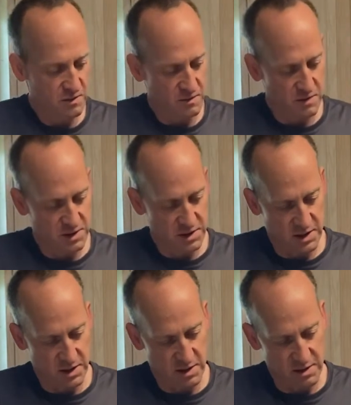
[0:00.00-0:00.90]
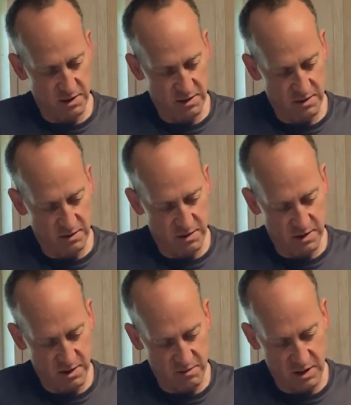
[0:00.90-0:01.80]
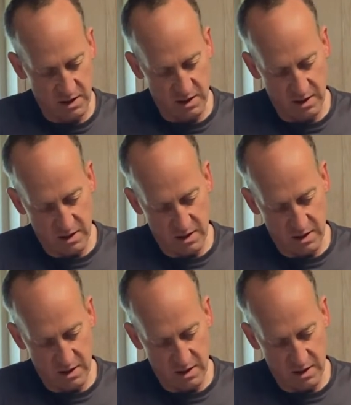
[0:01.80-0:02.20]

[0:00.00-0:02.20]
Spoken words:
Well, let's see here. Let's do this. Going to be